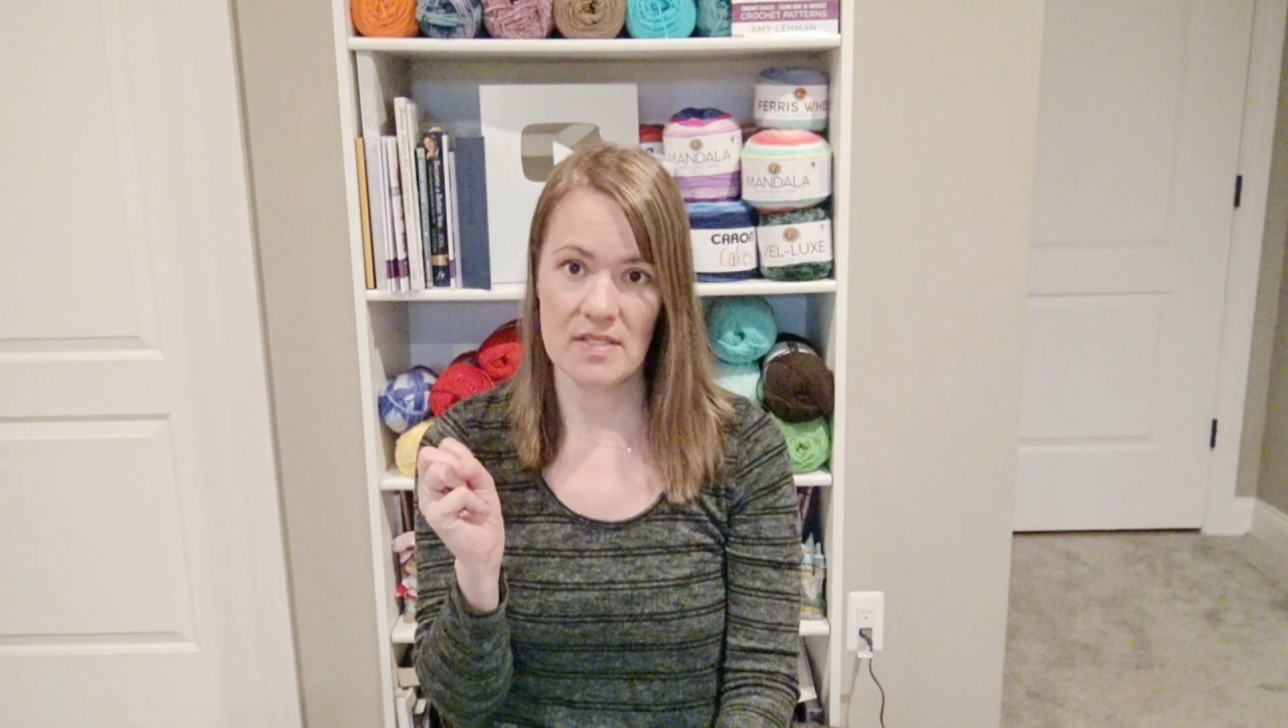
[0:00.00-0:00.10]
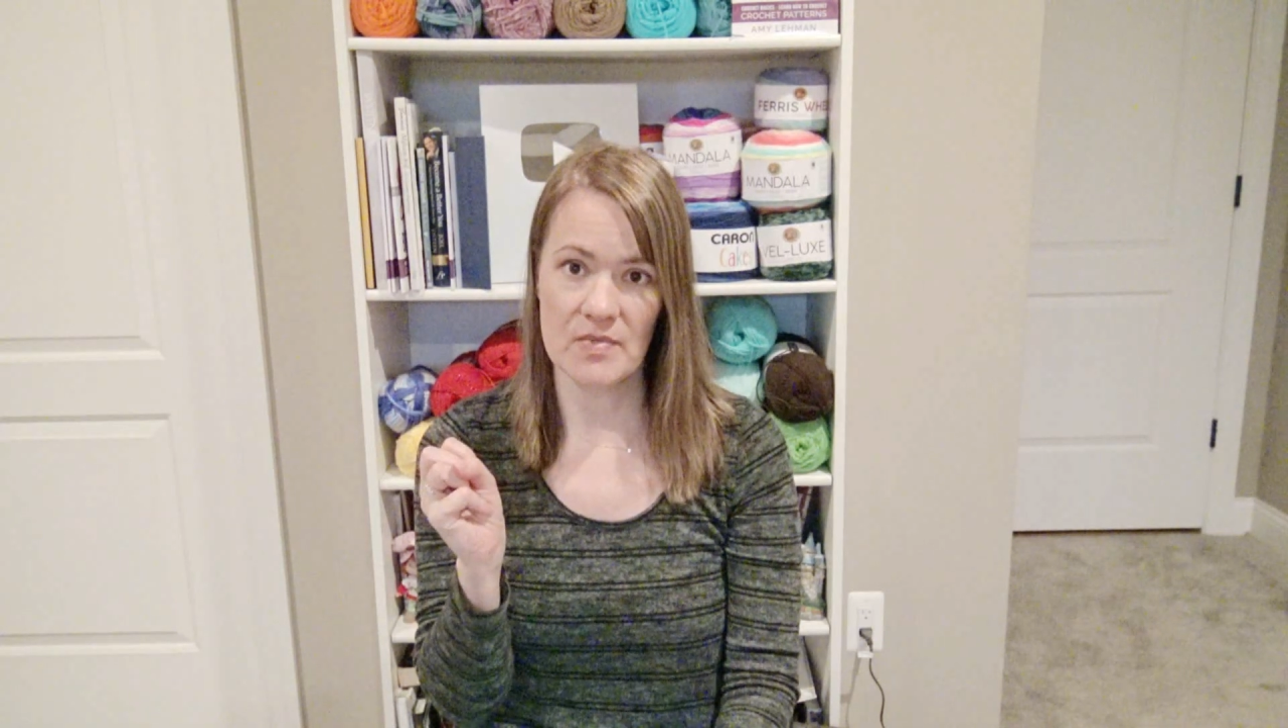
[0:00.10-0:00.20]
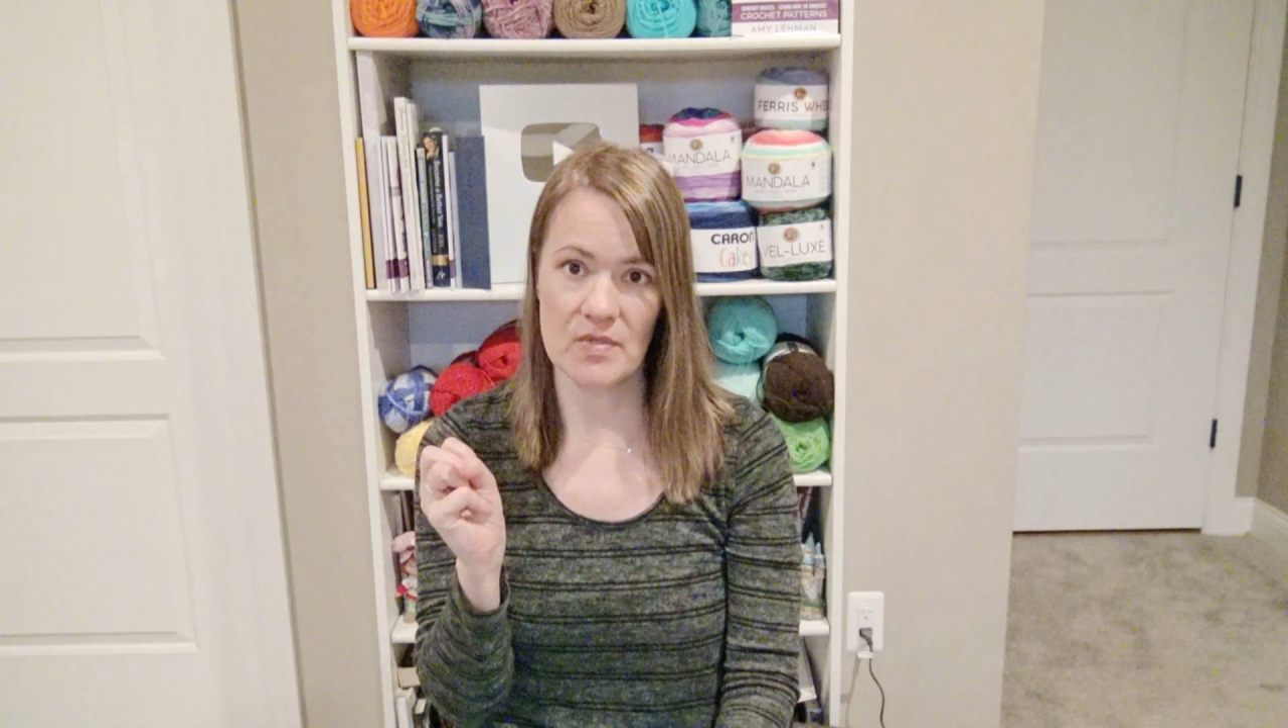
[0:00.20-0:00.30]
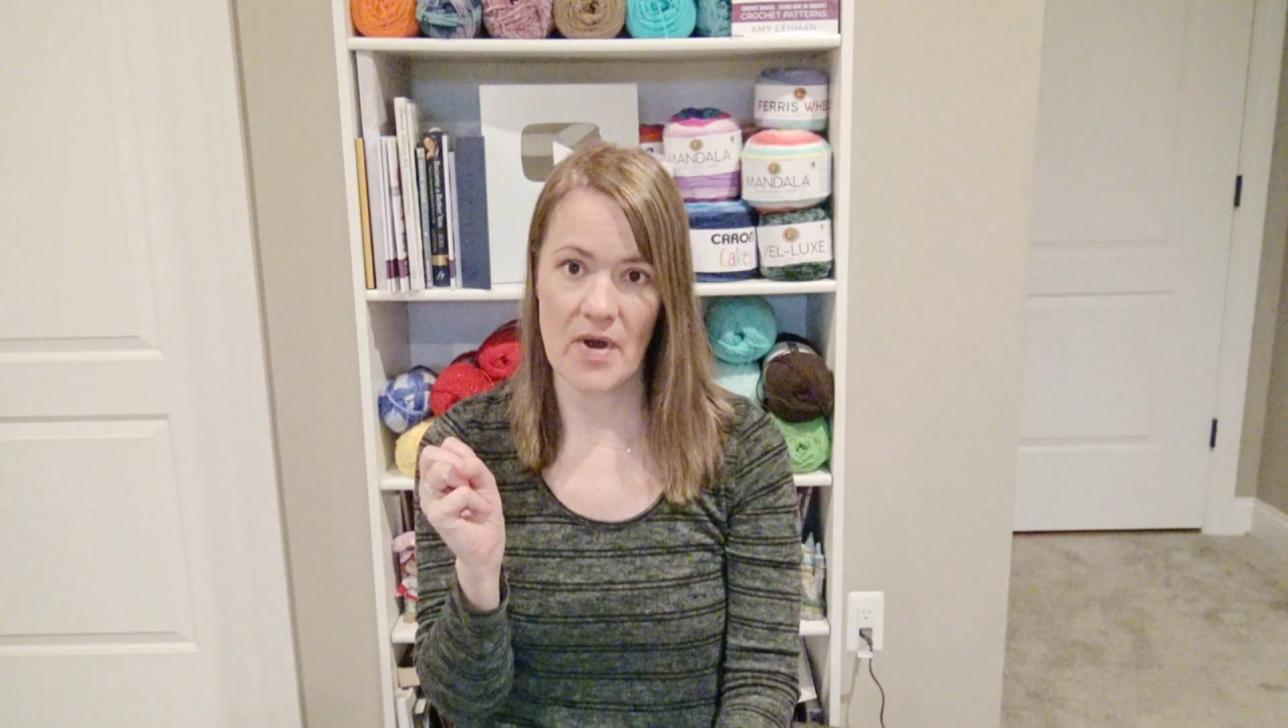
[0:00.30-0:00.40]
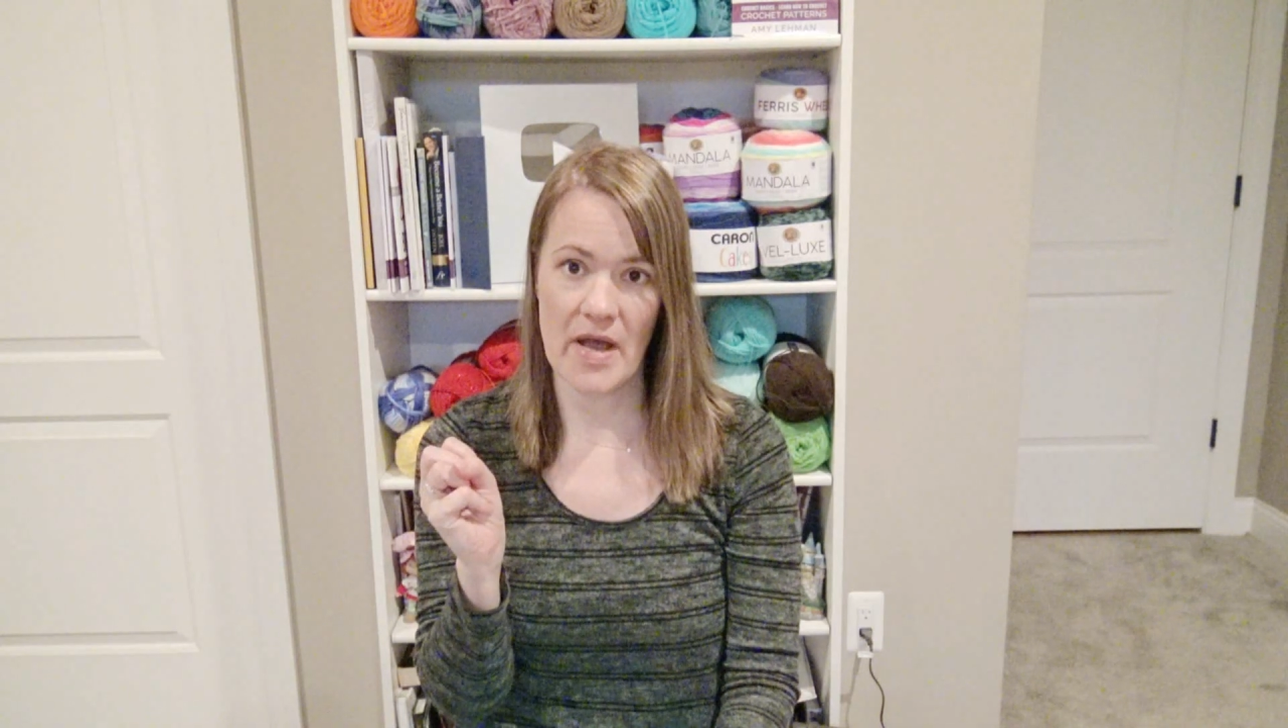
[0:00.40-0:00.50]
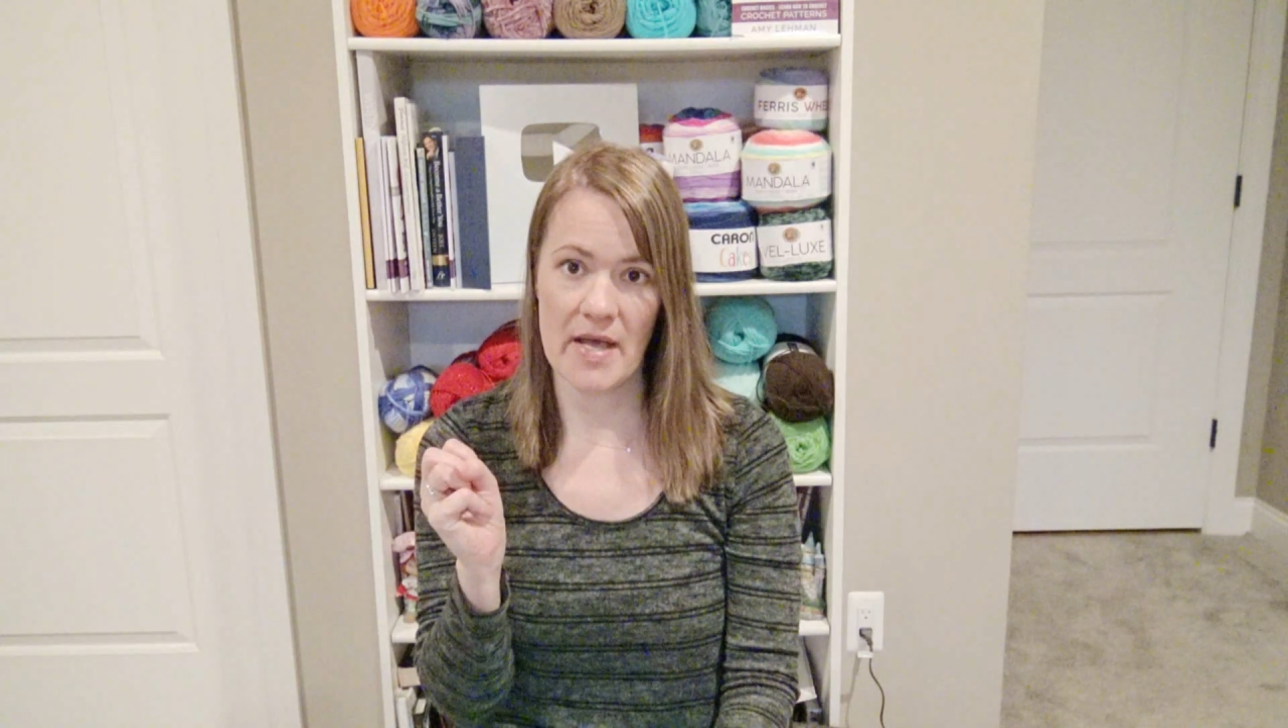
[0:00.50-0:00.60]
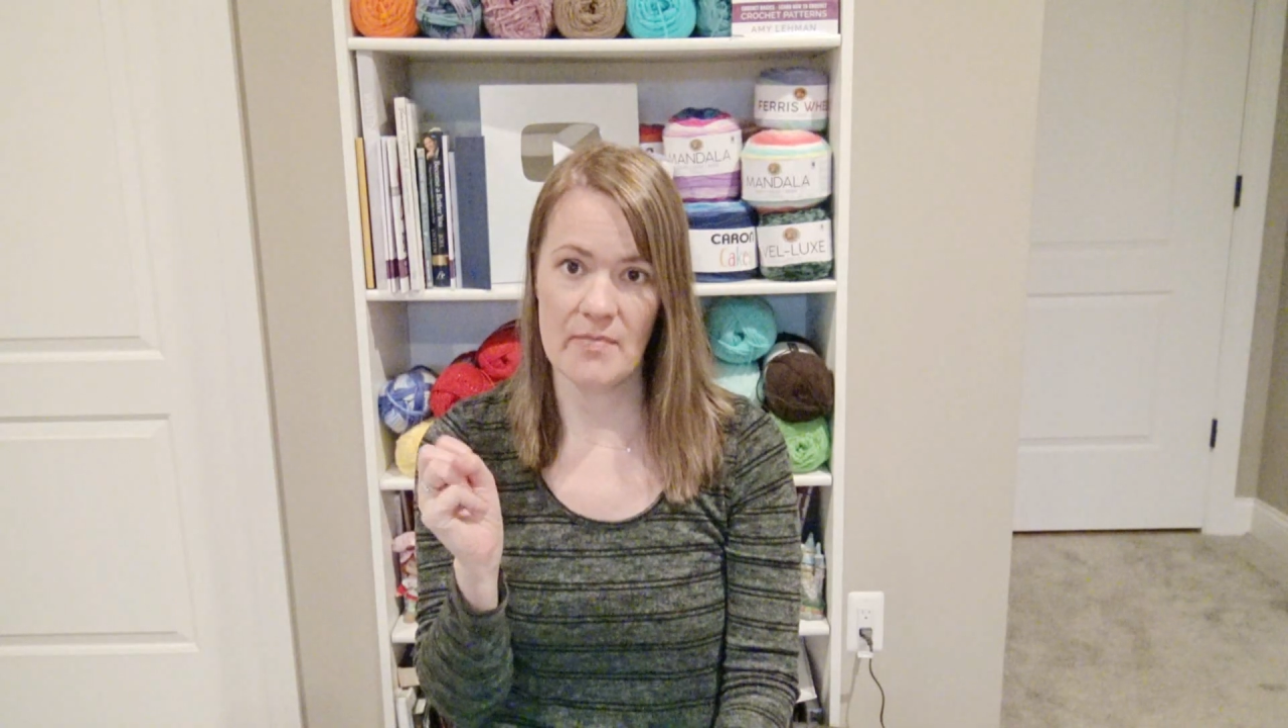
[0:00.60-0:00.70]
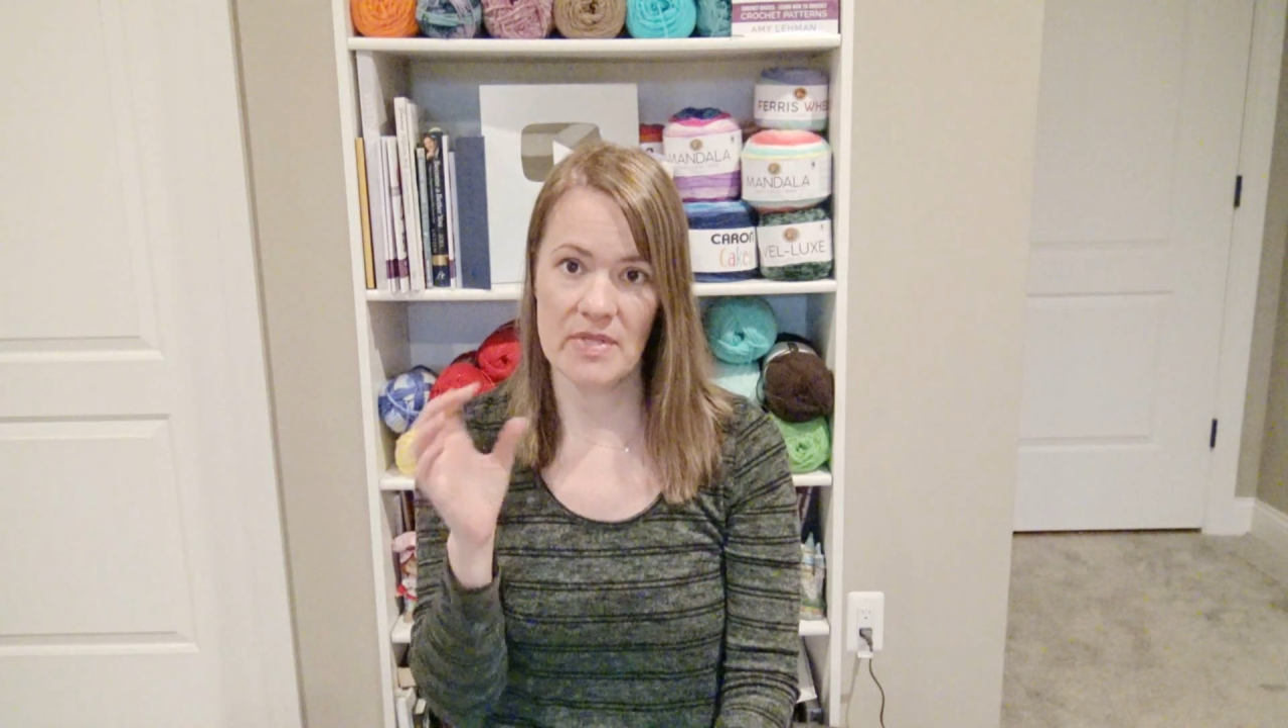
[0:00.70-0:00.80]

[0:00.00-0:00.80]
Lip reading: subscribe,